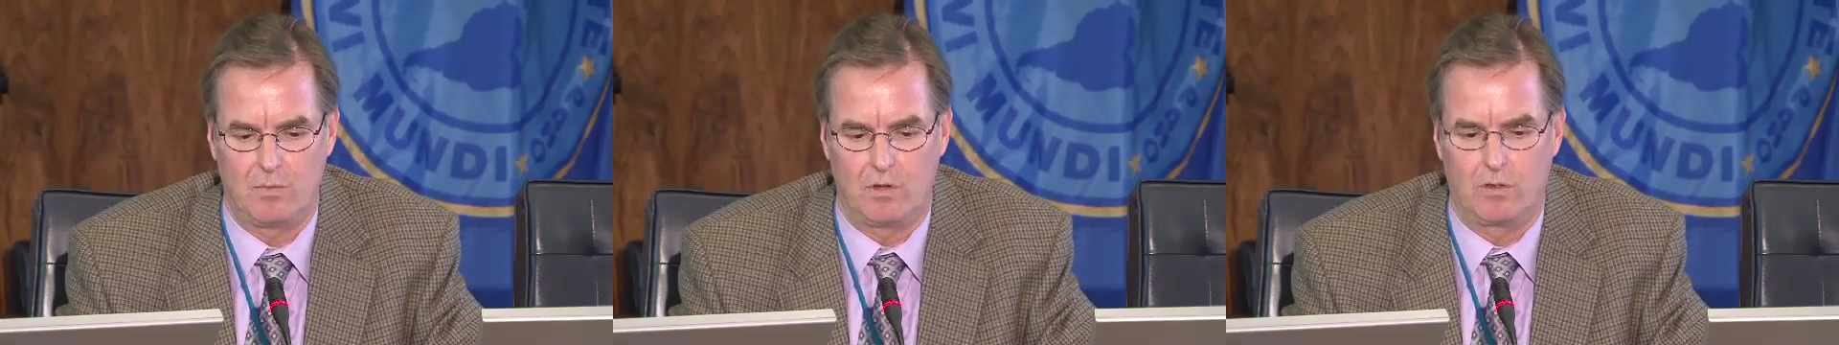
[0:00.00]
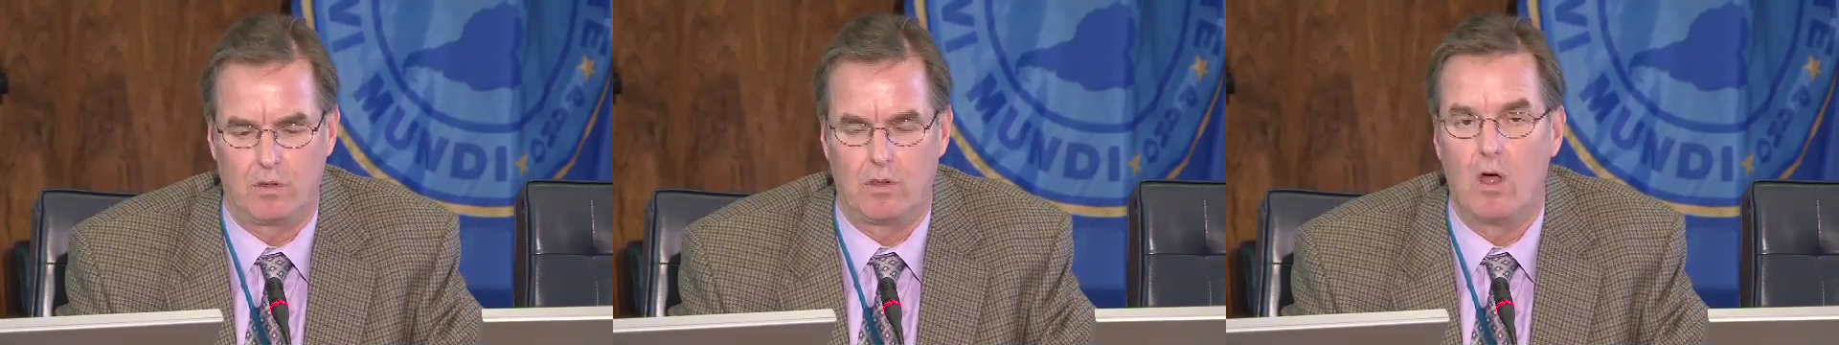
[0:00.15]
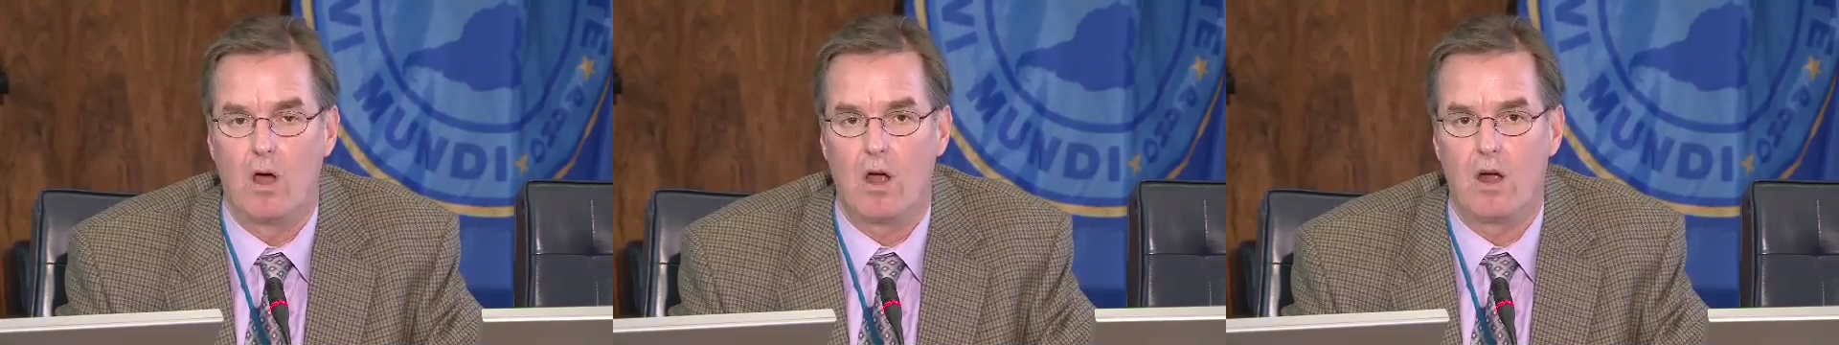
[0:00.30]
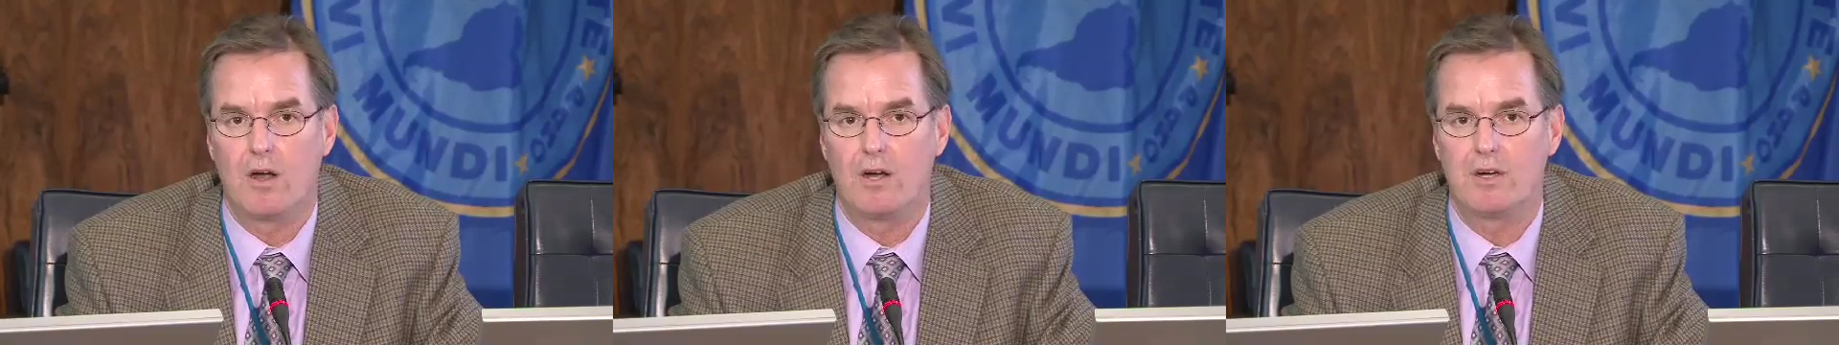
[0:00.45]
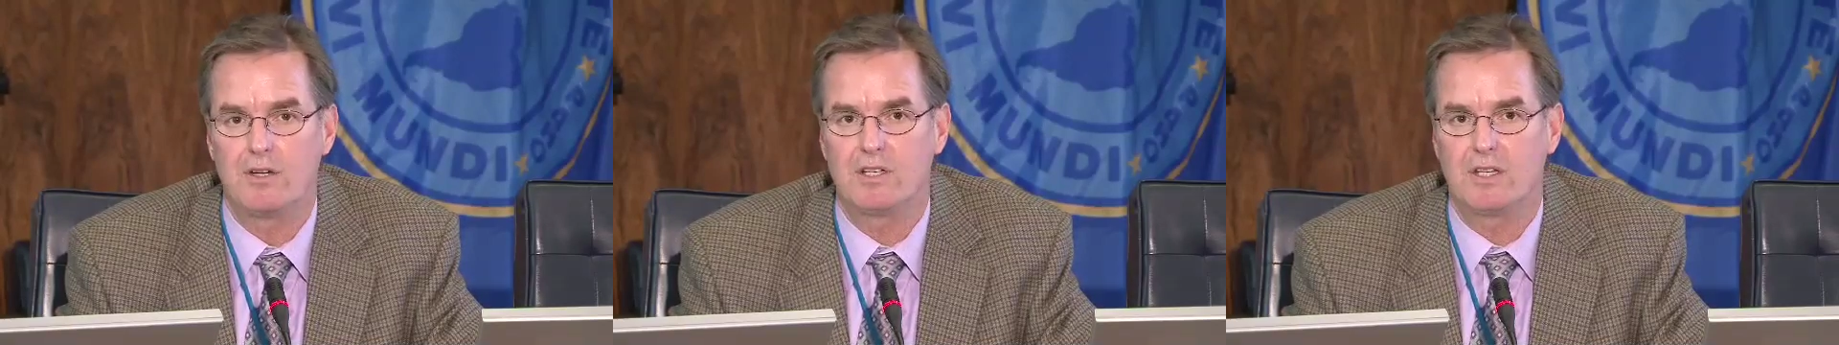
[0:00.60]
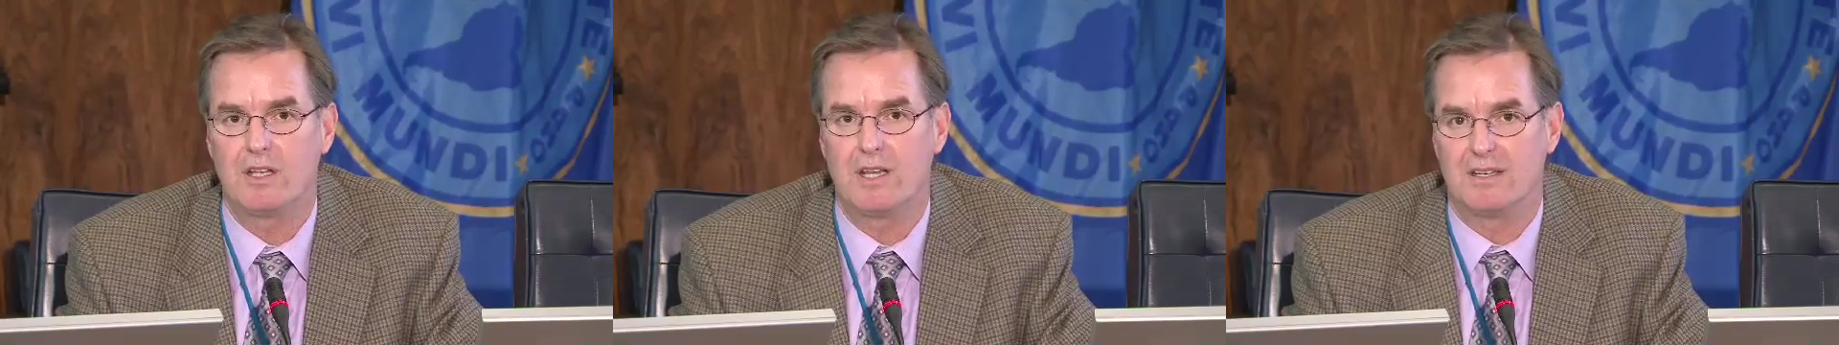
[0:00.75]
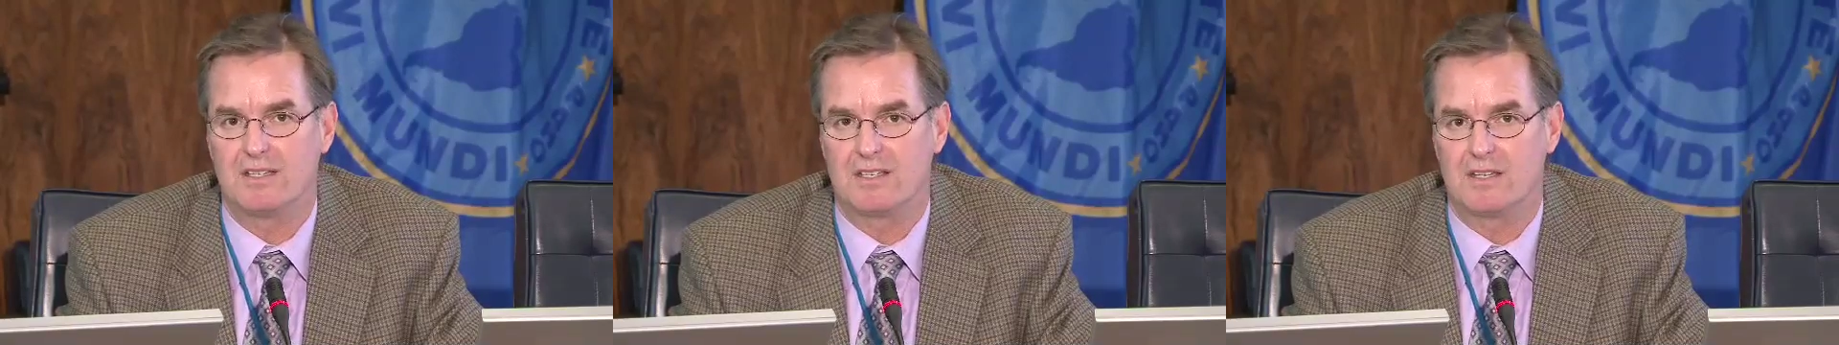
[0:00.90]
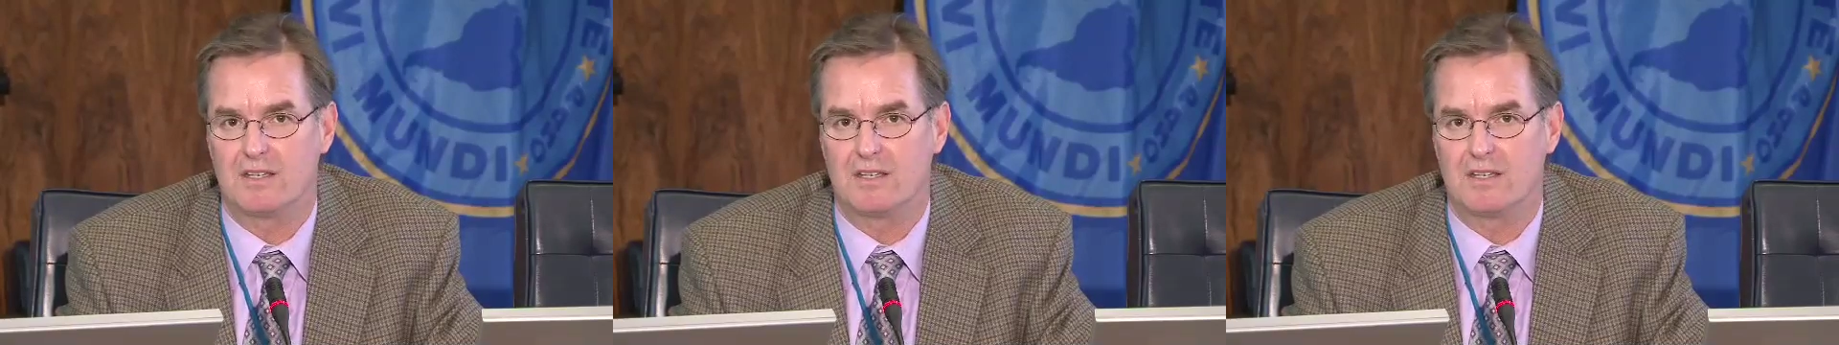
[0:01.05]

with large and